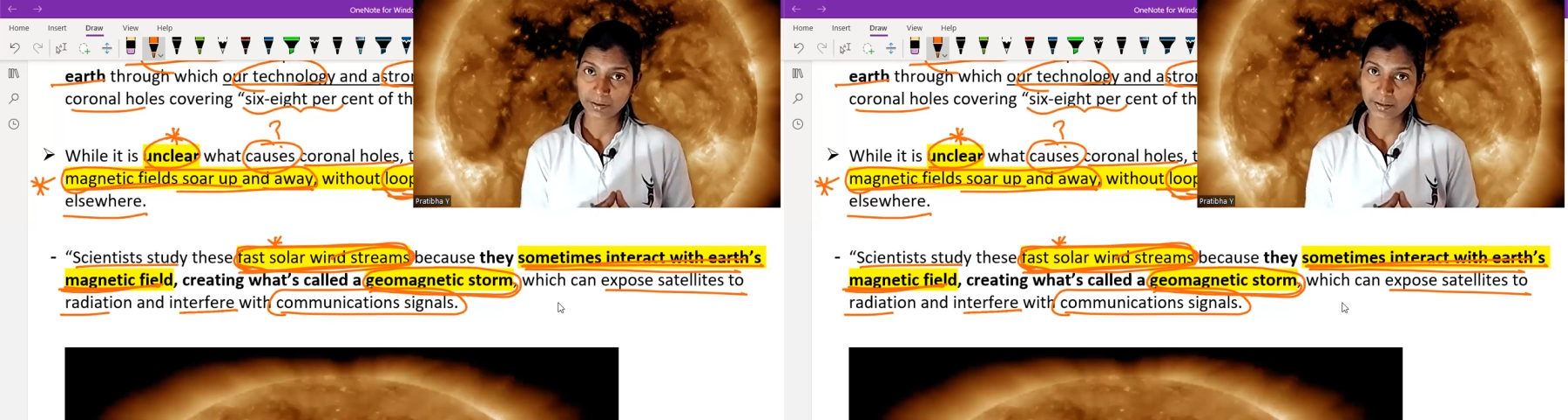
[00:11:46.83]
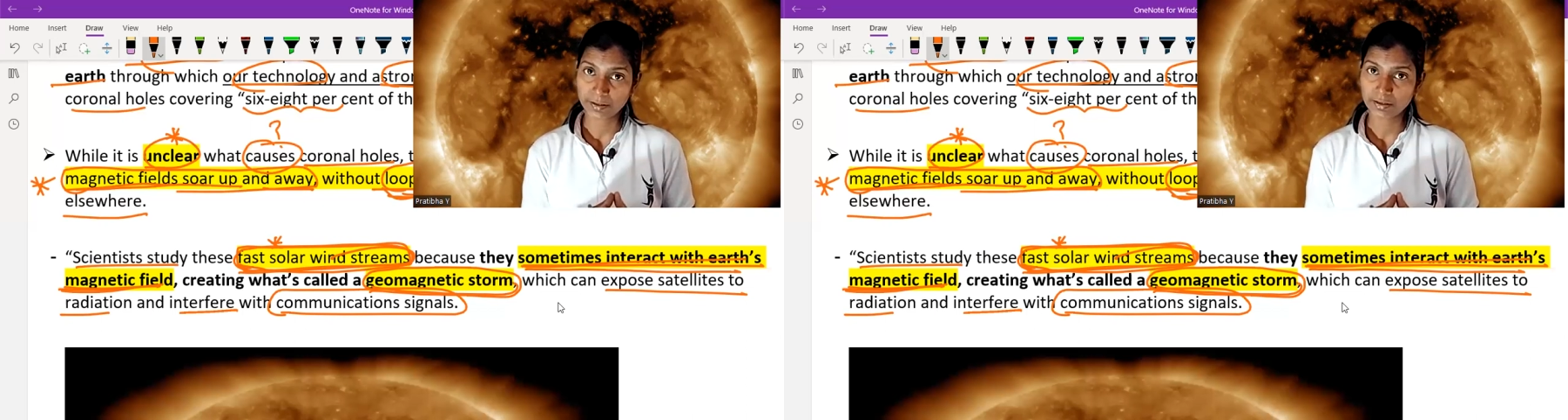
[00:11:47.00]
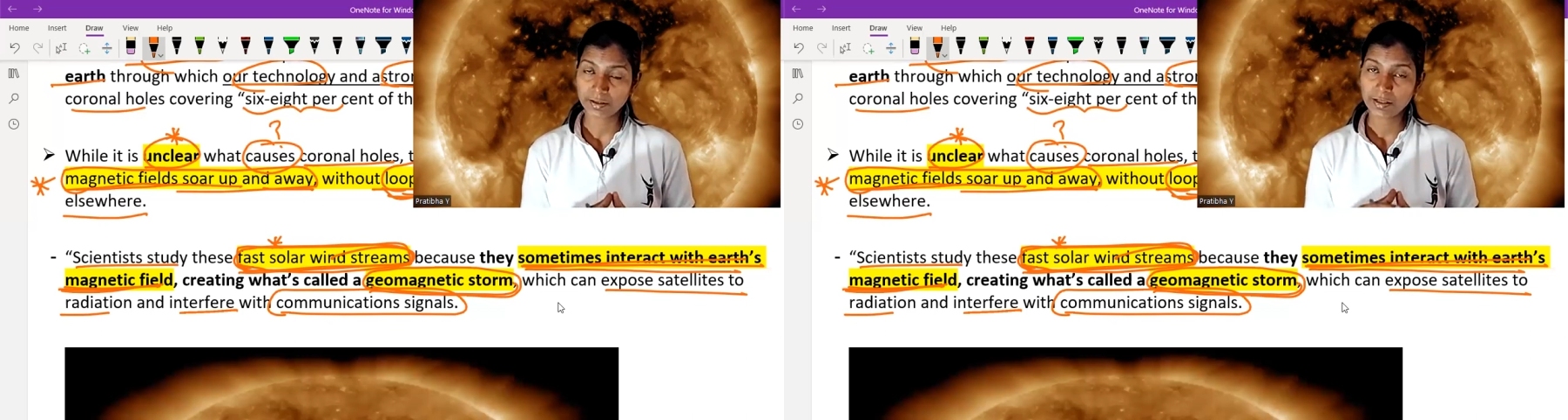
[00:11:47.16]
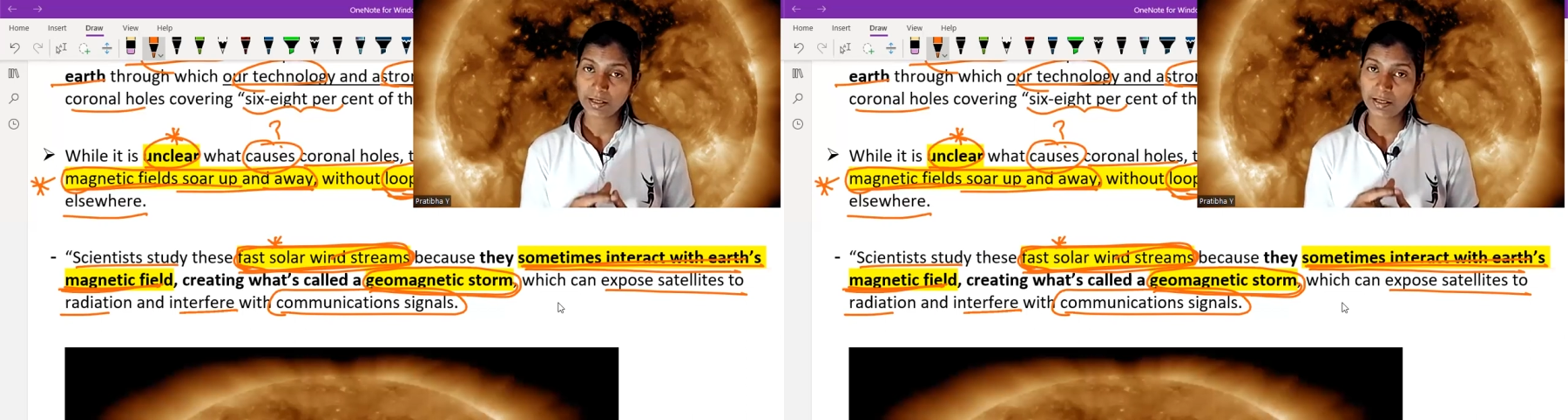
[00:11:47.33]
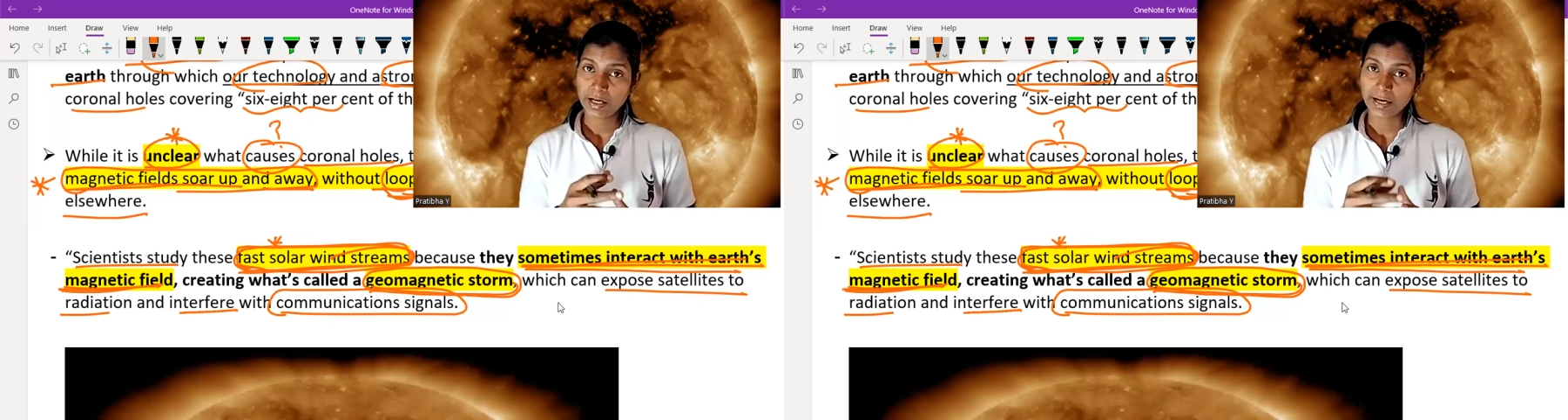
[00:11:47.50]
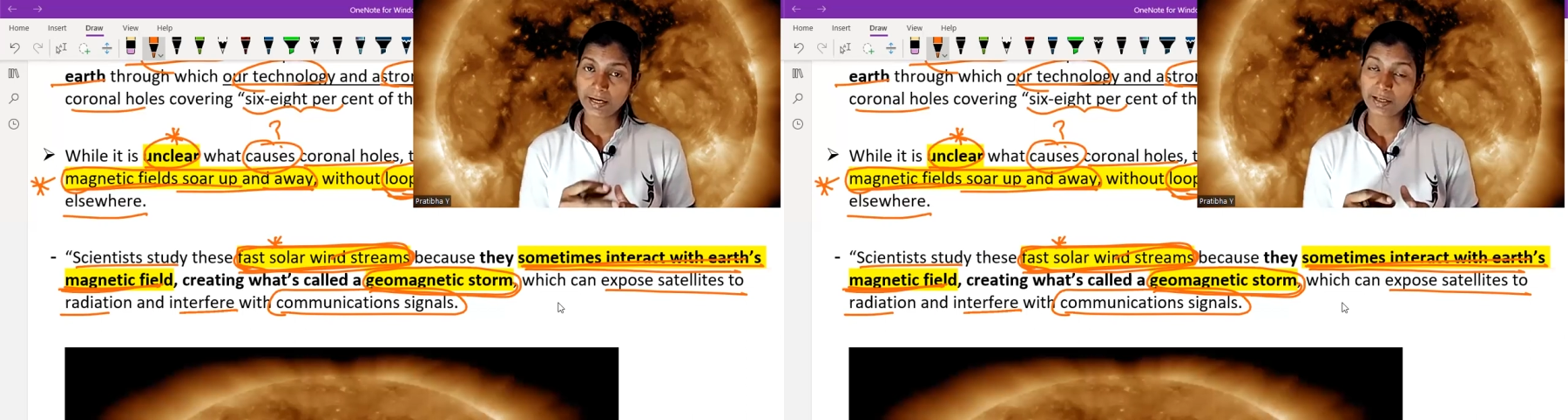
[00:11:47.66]
planet,
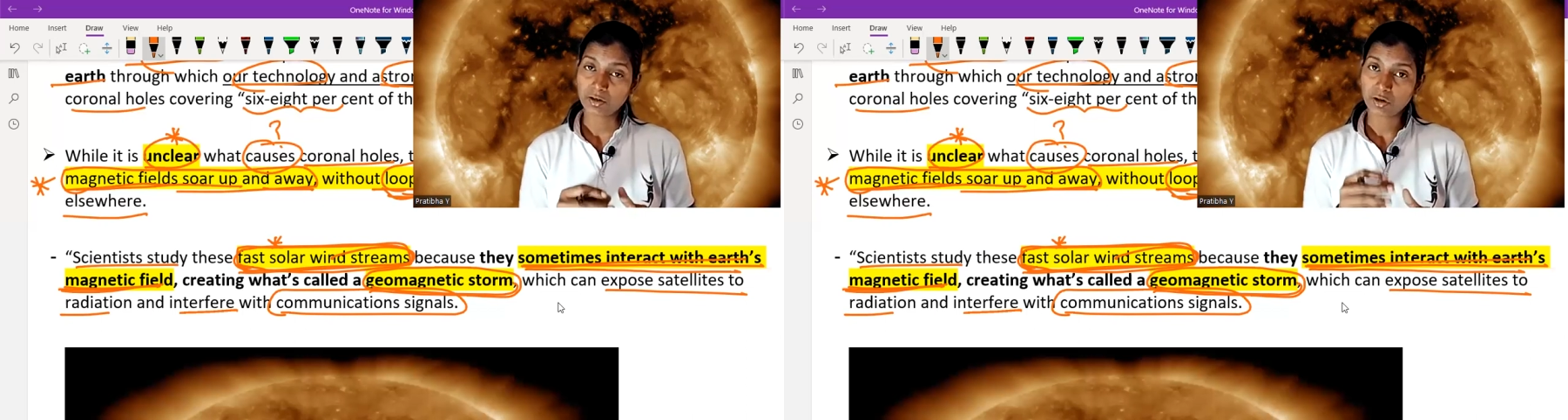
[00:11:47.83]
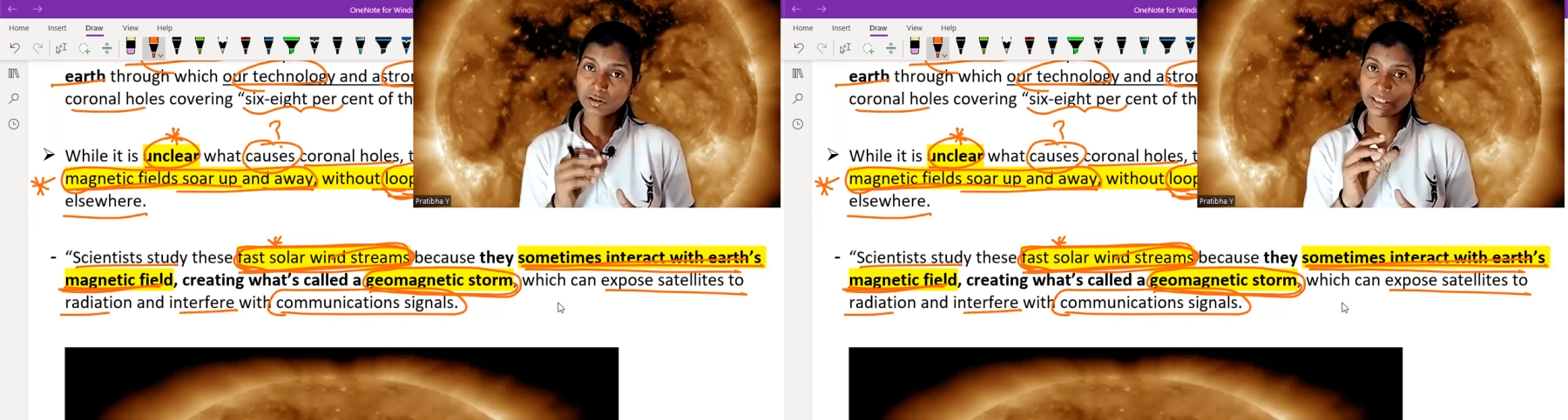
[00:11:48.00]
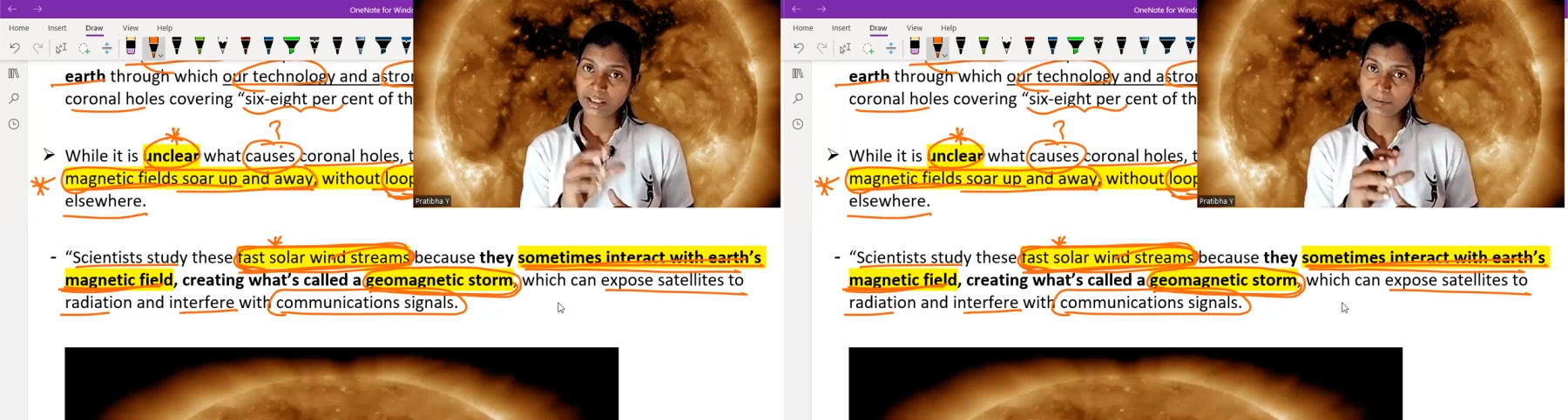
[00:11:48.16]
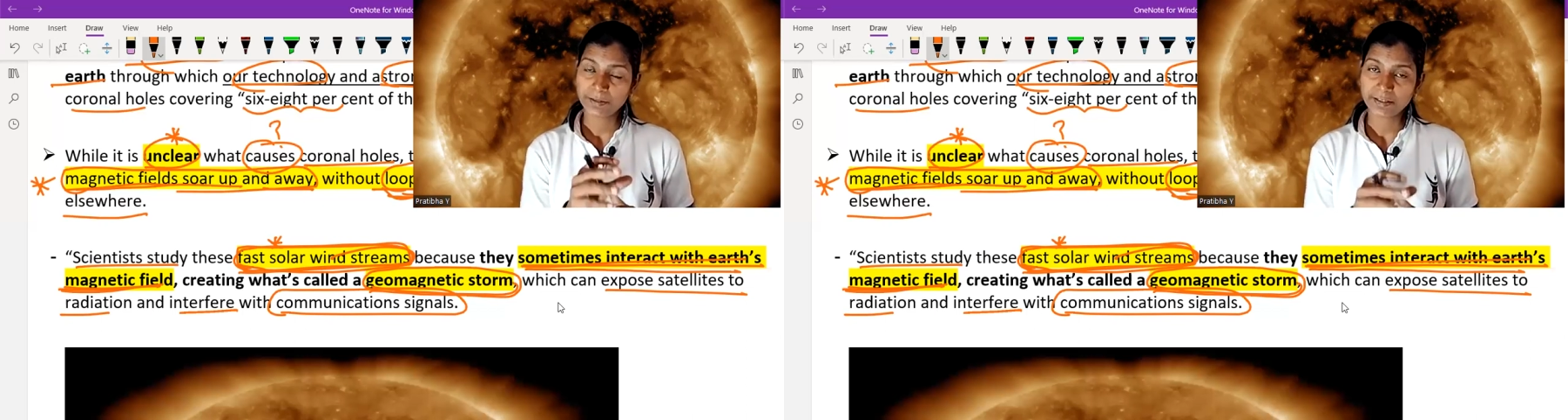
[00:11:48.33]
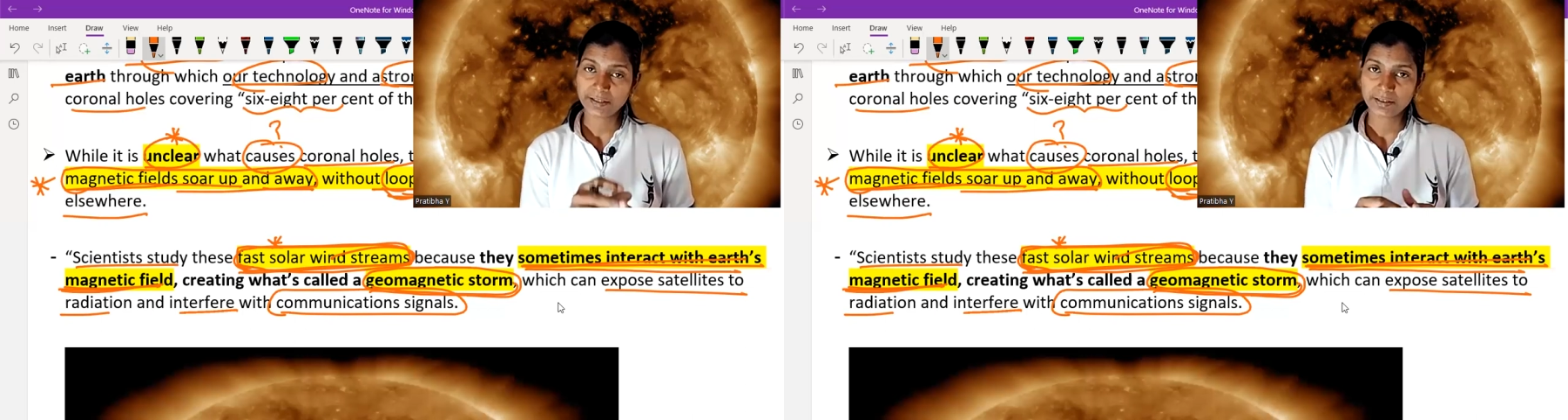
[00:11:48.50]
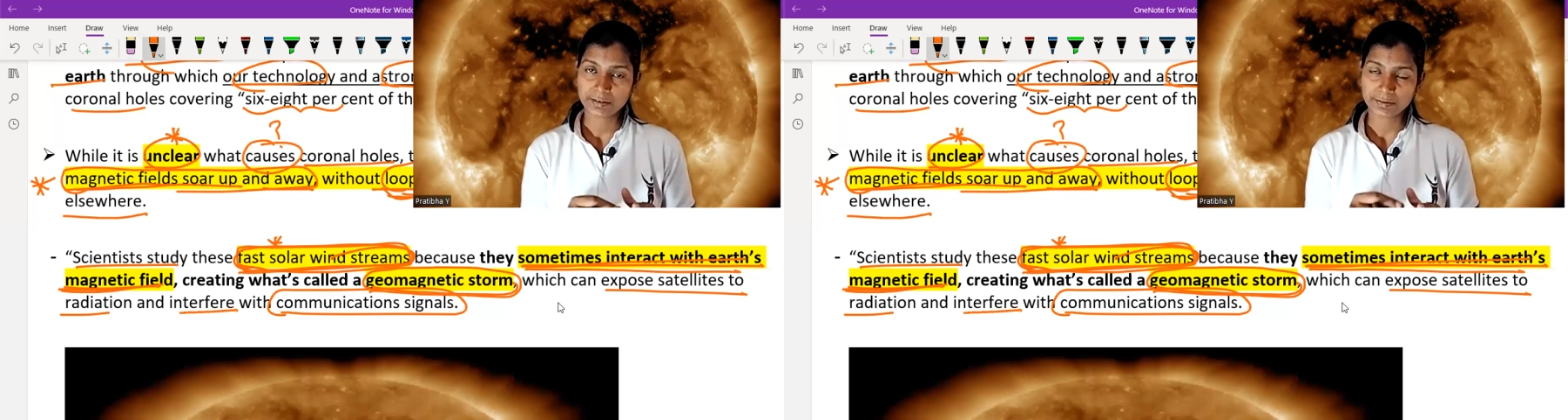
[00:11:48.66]
and on that
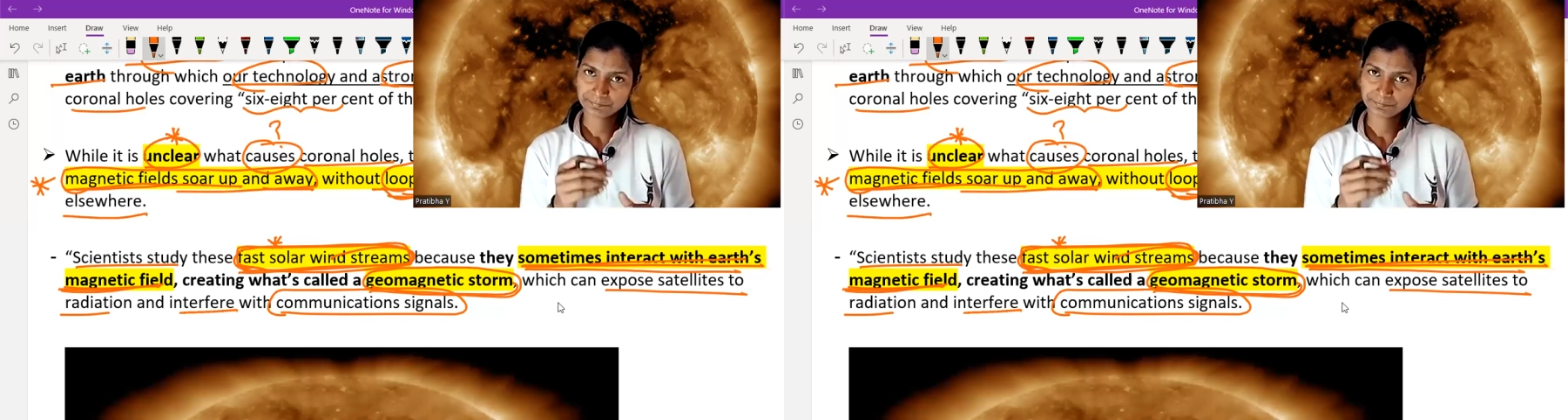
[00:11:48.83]
planet